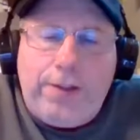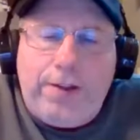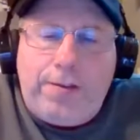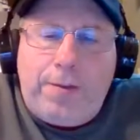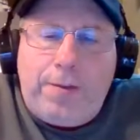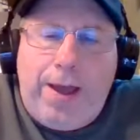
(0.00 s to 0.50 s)
that
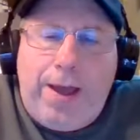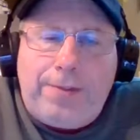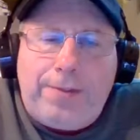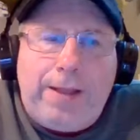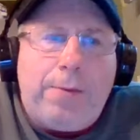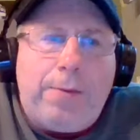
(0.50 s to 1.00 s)
it's a
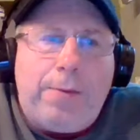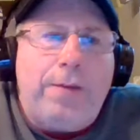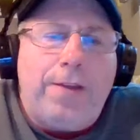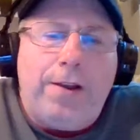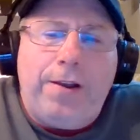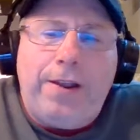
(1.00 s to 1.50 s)
bad thing, but we
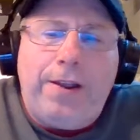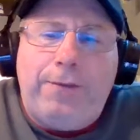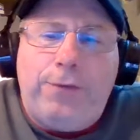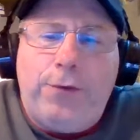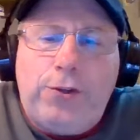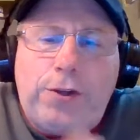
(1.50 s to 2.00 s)
suddenly have
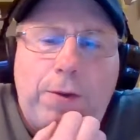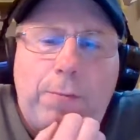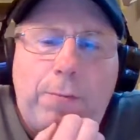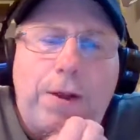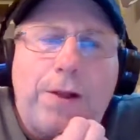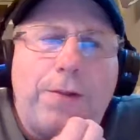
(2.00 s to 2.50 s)
two Jerry
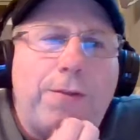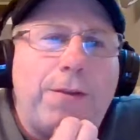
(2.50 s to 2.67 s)
Browns.